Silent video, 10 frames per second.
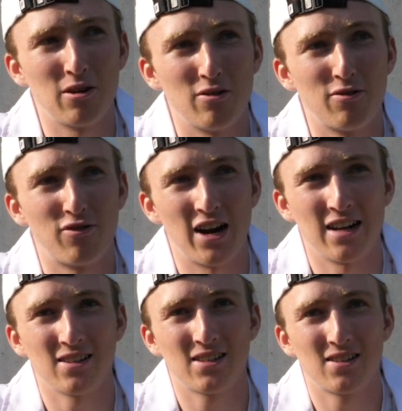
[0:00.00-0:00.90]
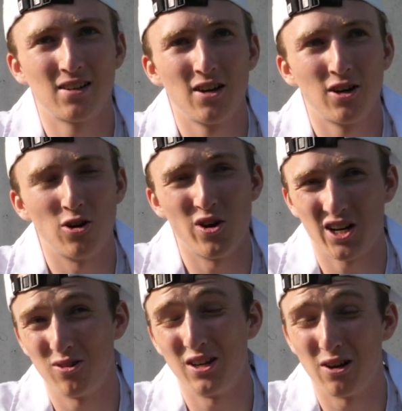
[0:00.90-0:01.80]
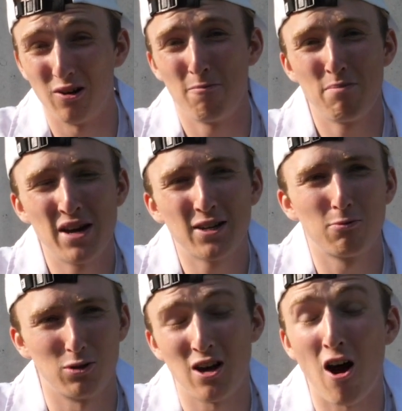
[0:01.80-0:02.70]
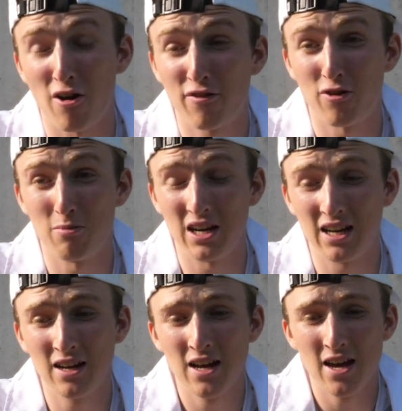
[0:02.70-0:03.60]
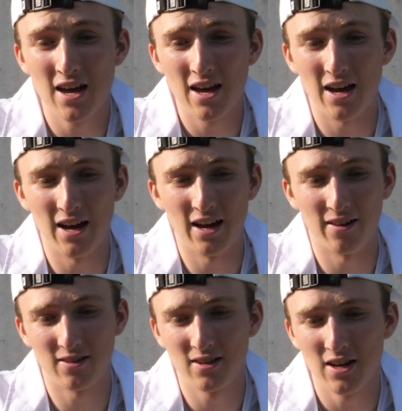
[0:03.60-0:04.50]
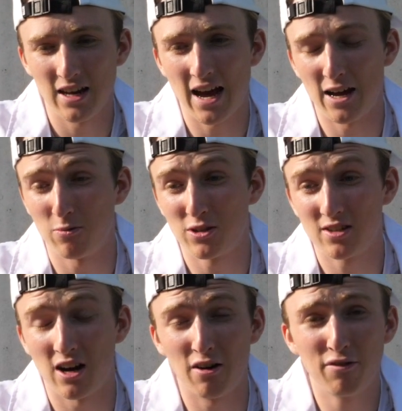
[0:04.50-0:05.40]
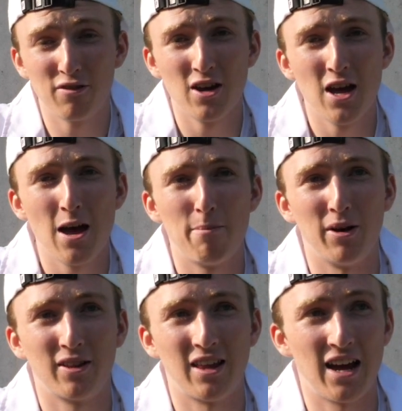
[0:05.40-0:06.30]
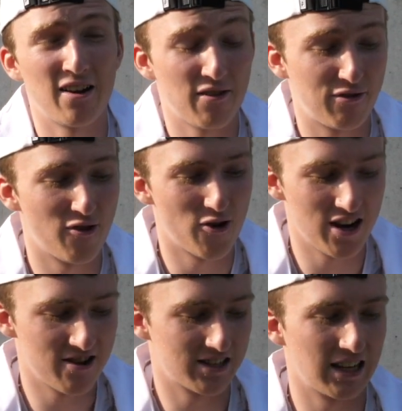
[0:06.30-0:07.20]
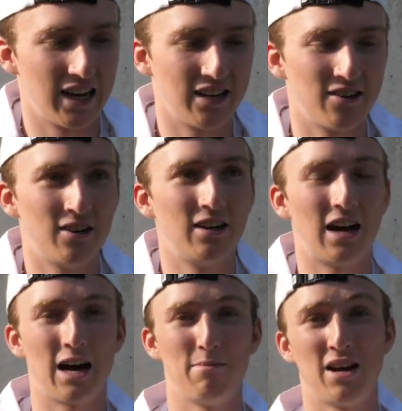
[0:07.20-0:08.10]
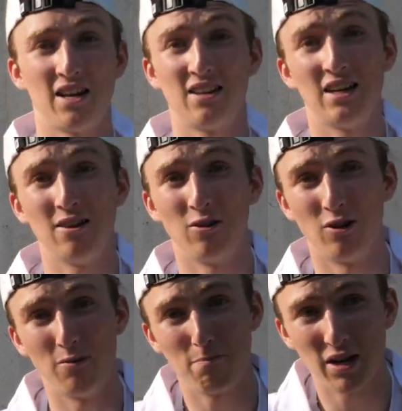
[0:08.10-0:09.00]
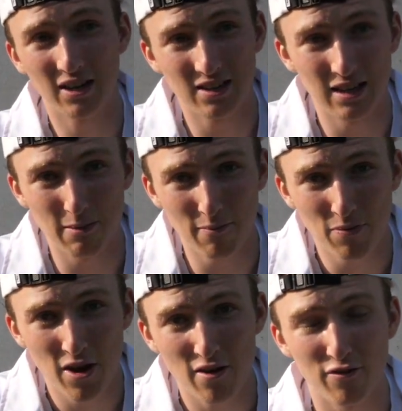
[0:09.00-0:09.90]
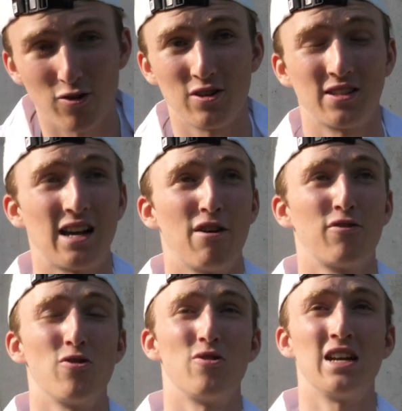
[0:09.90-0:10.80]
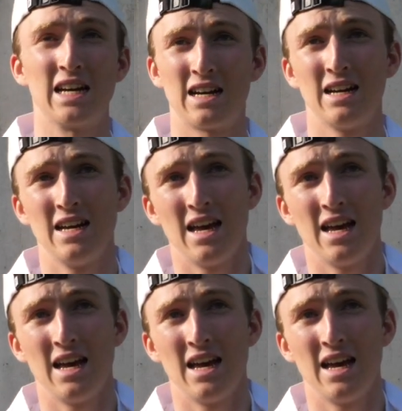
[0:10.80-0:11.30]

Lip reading: your friends going to the Olympics was hard for me, and yeah, it was tough. But then 4 years later, I made the Olympic team for South Korea.